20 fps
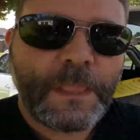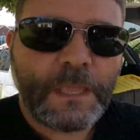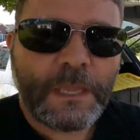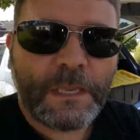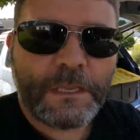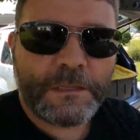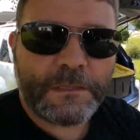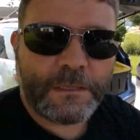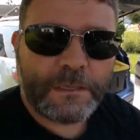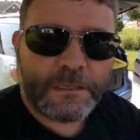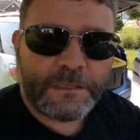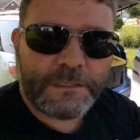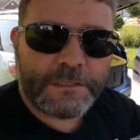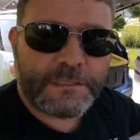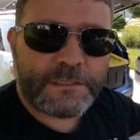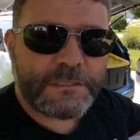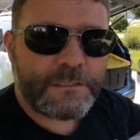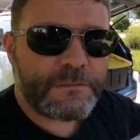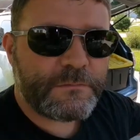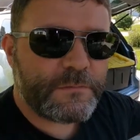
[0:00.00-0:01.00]
and
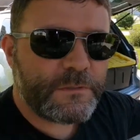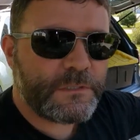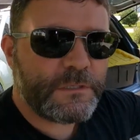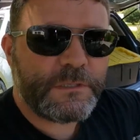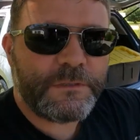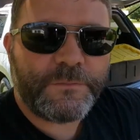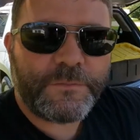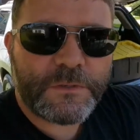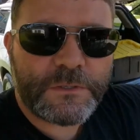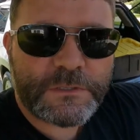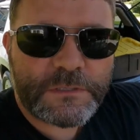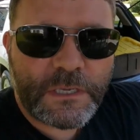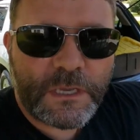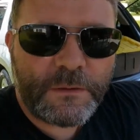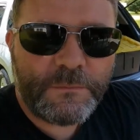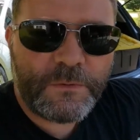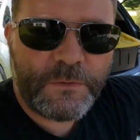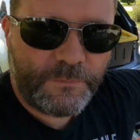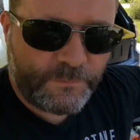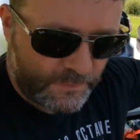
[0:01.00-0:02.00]
this is really the first
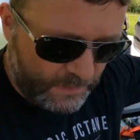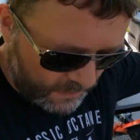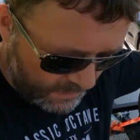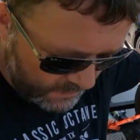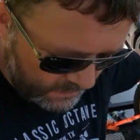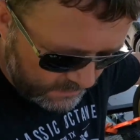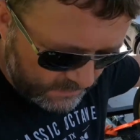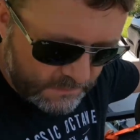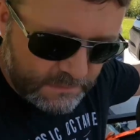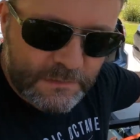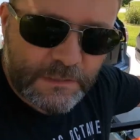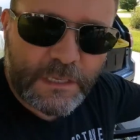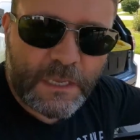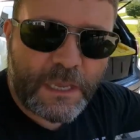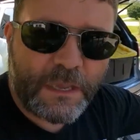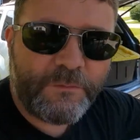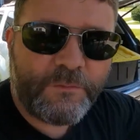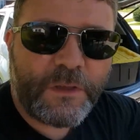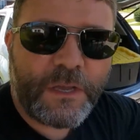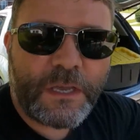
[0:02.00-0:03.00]
time you guys
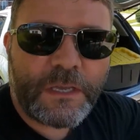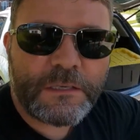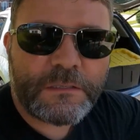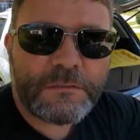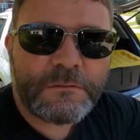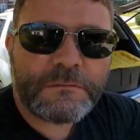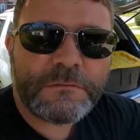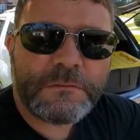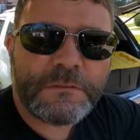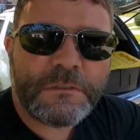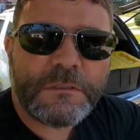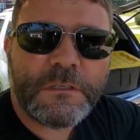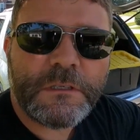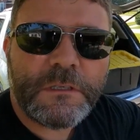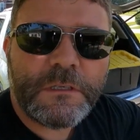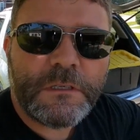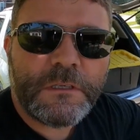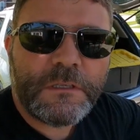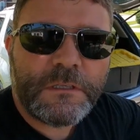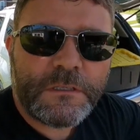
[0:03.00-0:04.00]
have gotten
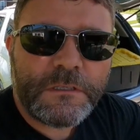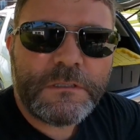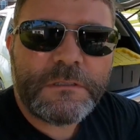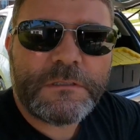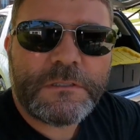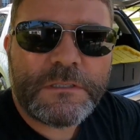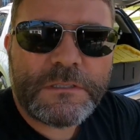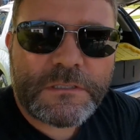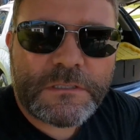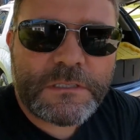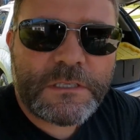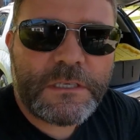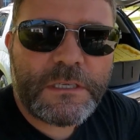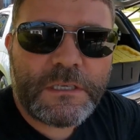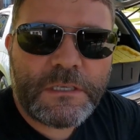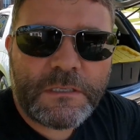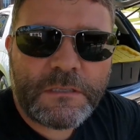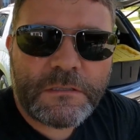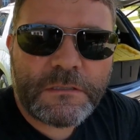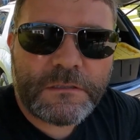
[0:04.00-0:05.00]
to
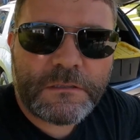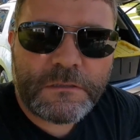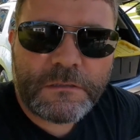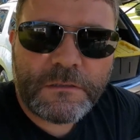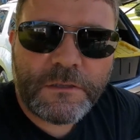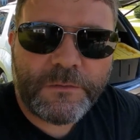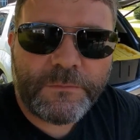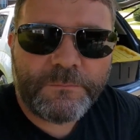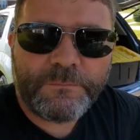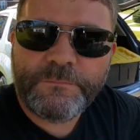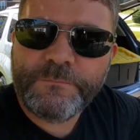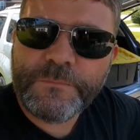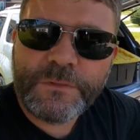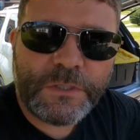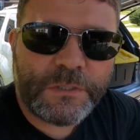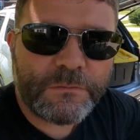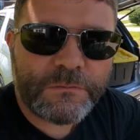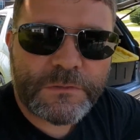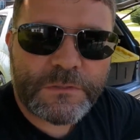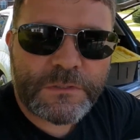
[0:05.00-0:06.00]
see the,
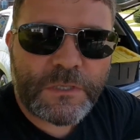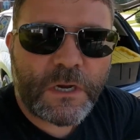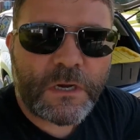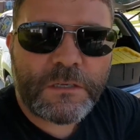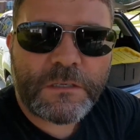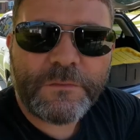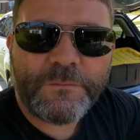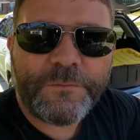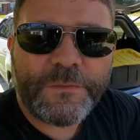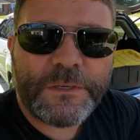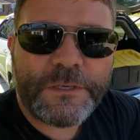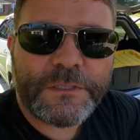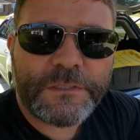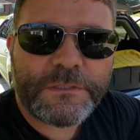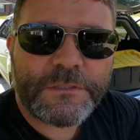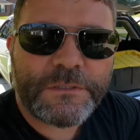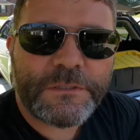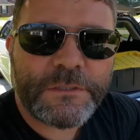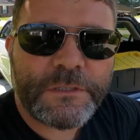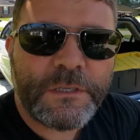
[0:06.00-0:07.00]
you know, start to
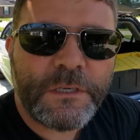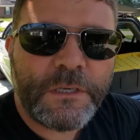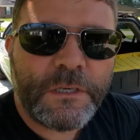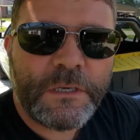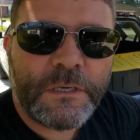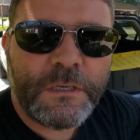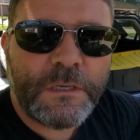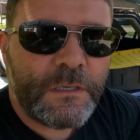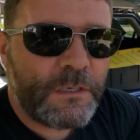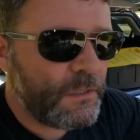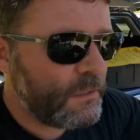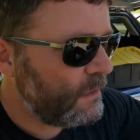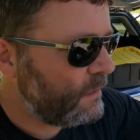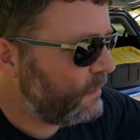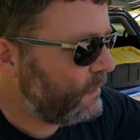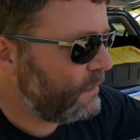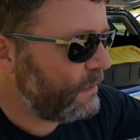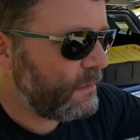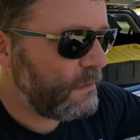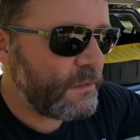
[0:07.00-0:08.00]
finish.
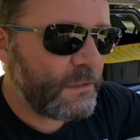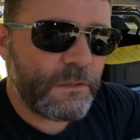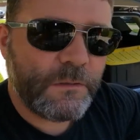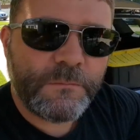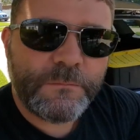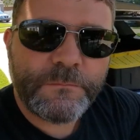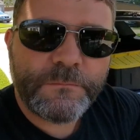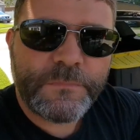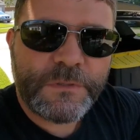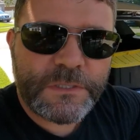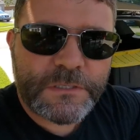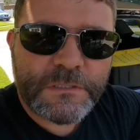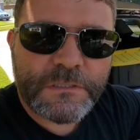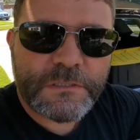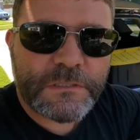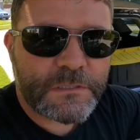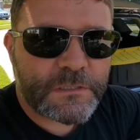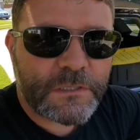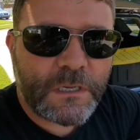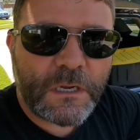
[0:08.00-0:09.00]
You know, this
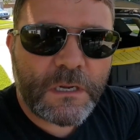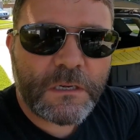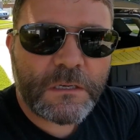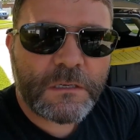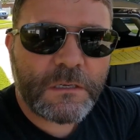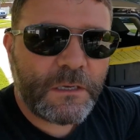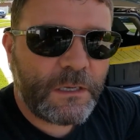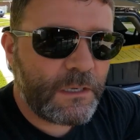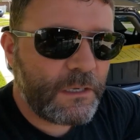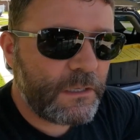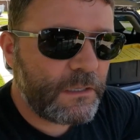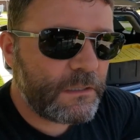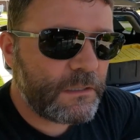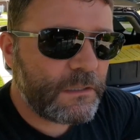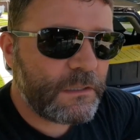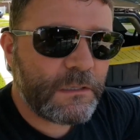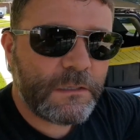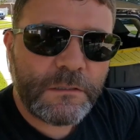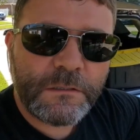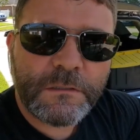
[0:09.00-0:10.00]
is the start,
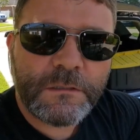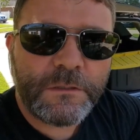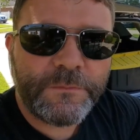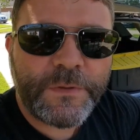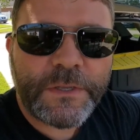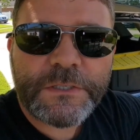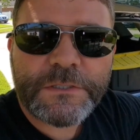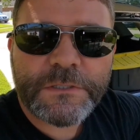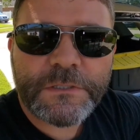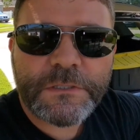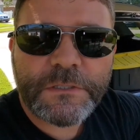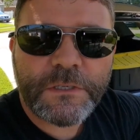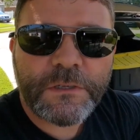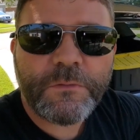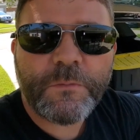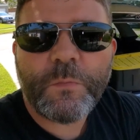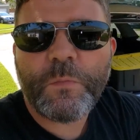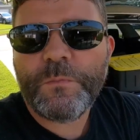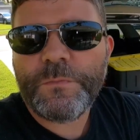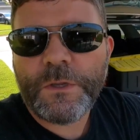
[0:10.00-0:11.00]
and eventually
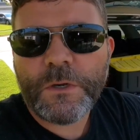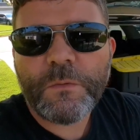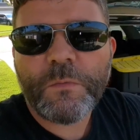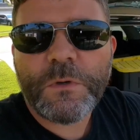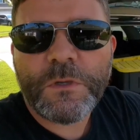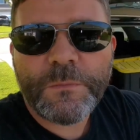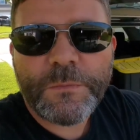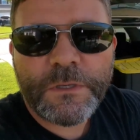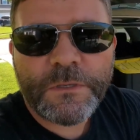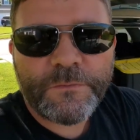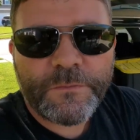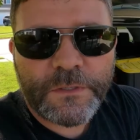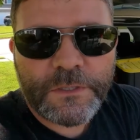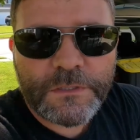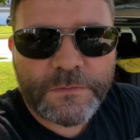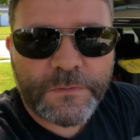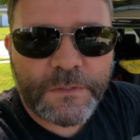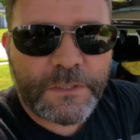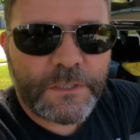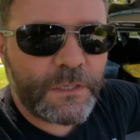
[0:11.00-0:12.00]
though there will be a
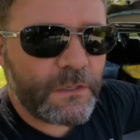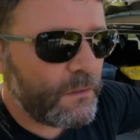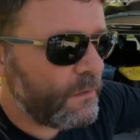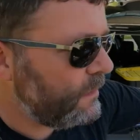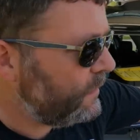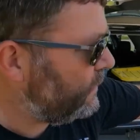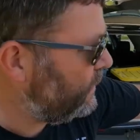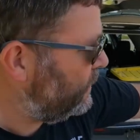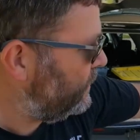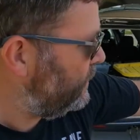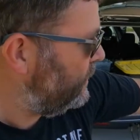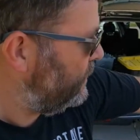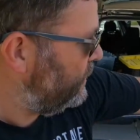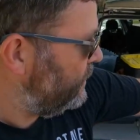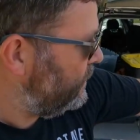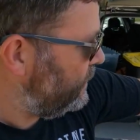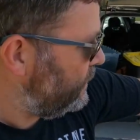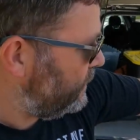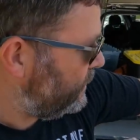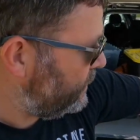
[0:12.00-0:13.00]
finished video.
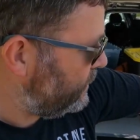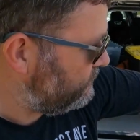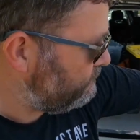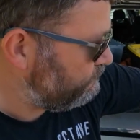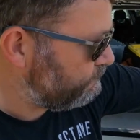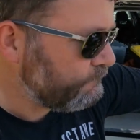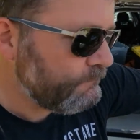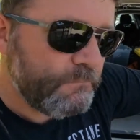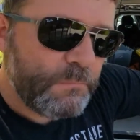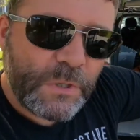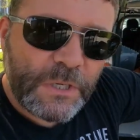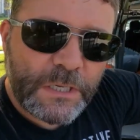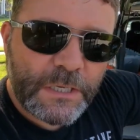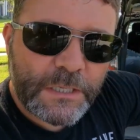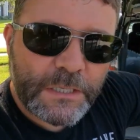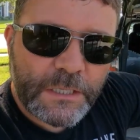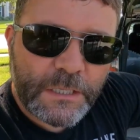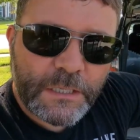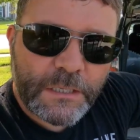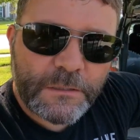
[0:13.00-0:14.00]

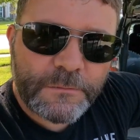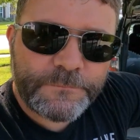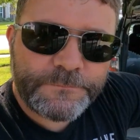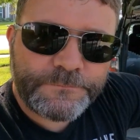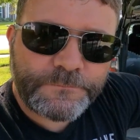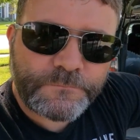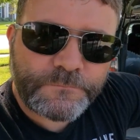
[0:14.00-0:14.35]
But